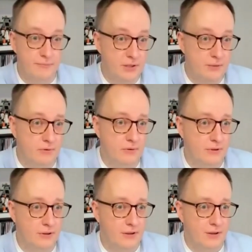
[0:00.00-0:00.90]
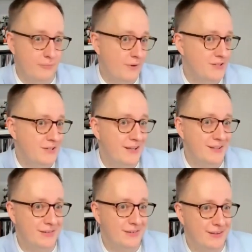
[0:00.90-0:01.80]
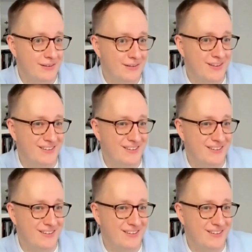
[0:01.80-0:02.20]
people maintaining